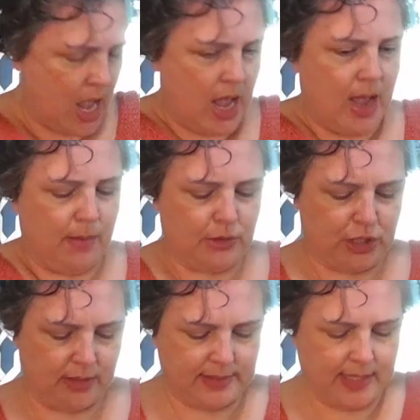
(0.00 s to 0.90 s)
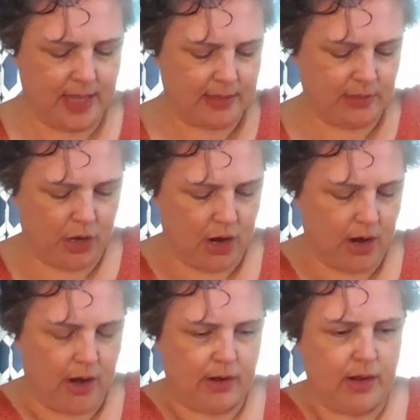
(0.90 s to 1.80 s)
Uh, Chelsea Lux
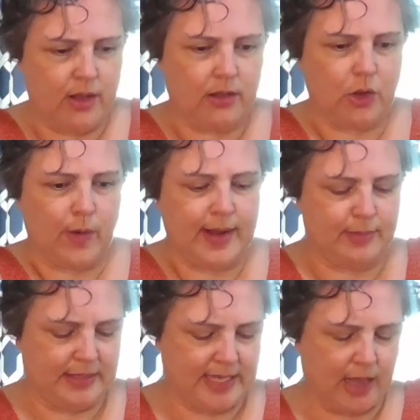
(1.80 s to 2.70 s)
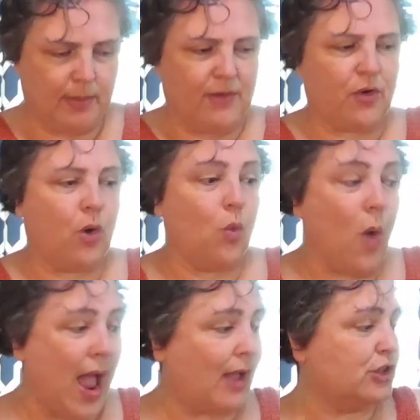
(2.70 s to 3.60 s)
yarn, Lori had been telling me for a
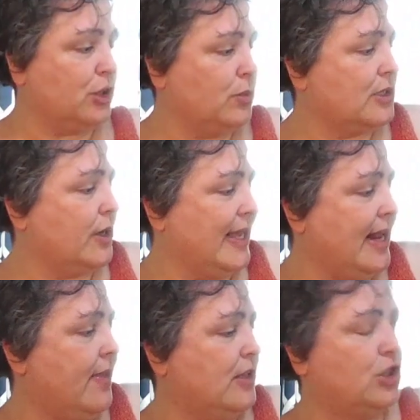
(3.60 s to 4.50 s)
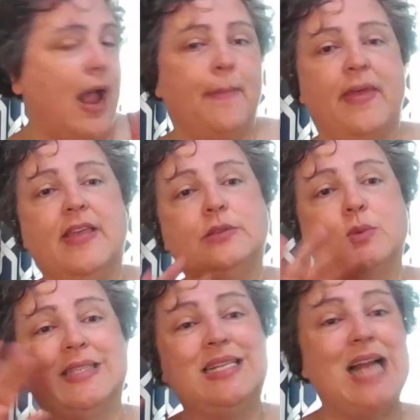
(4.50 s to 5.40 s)
while she was going to get it in the shop, and this
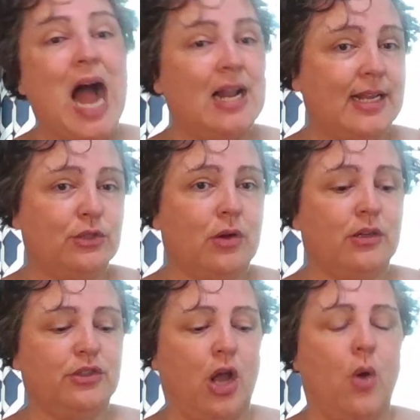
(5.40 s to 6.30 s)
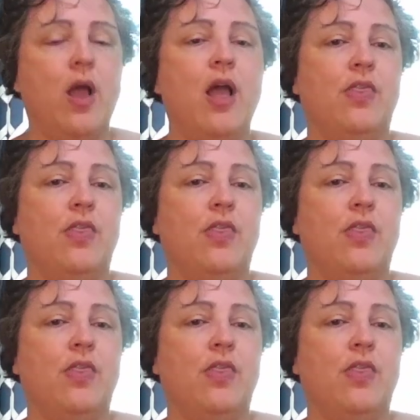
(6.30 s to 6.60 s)
was not a trunk show.